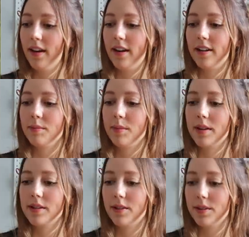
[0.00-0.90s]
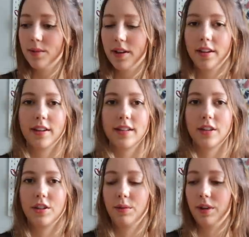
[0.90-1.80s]
Um, so this one I think is
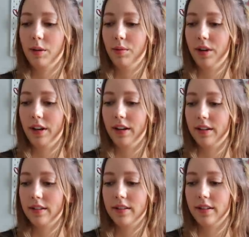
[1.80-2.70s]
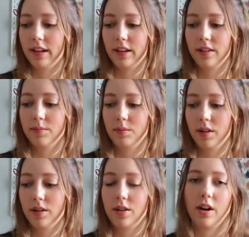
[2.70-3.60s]
actually really pretty and like
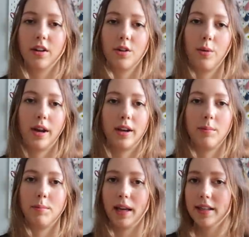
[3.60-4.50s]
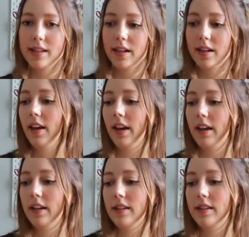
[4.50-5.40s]
not quite basic.
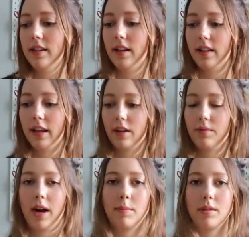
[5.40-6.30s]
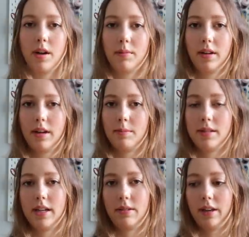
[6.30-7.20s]
It's like a wrap top that comes
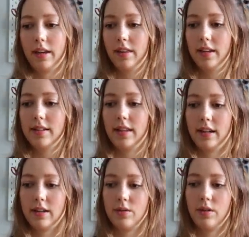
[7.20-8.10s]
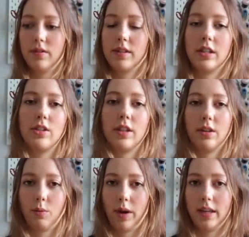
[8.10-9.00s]
down like this and then it's sort of cinched at the
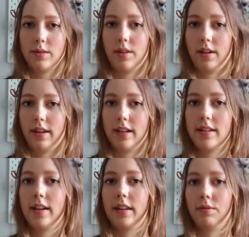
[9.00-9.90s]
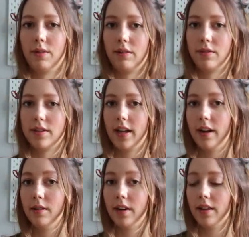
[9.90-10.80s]
waist with an elastic and then ruffles
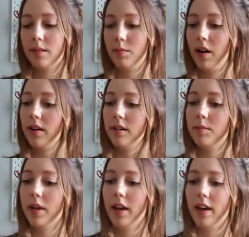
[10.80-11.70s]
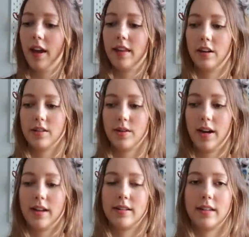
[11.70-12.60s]
out at the bottom. And it also
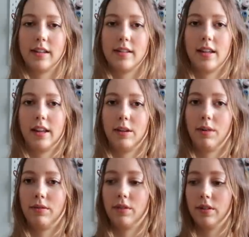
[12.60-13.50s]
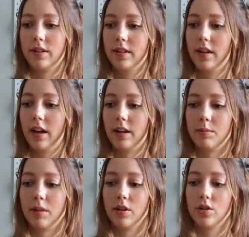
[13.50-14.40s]
has like a slightly ruffled
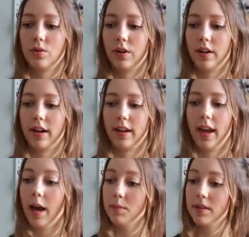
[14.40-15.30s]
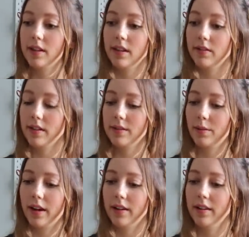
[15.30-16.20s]
um, short kind of cap sleeve as
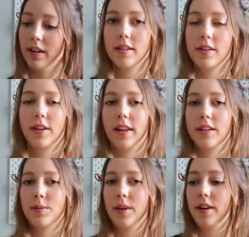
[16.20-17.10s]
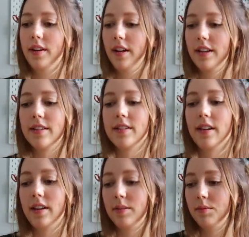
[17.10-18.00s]
well. So yeah, this one is
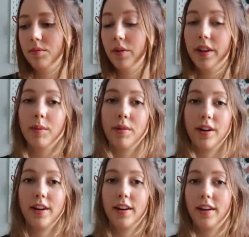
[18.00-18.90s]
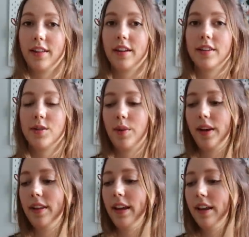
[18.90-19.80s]
um, really pretty. I think it's
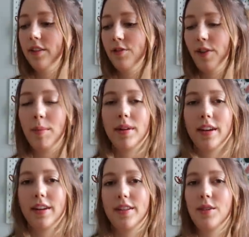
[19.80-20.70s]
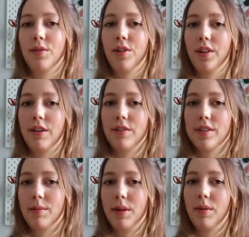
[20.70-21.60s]
quite like feminine. So if you're looking for
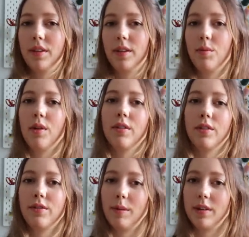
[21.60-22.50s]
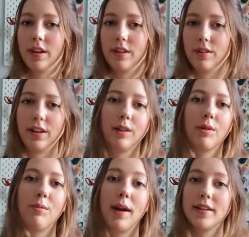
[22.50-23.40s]
something with more of a feminine or like
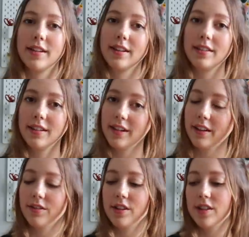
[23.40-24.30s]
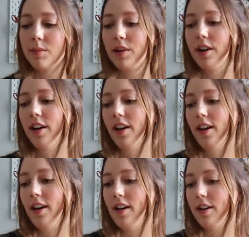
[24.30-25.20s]
romantic detail for summer,
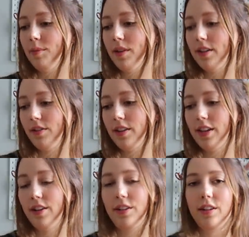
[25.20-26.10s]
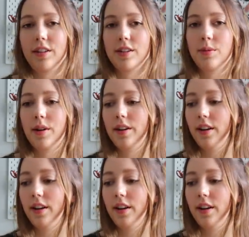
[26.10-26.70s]
um, then definitely take a look at this one.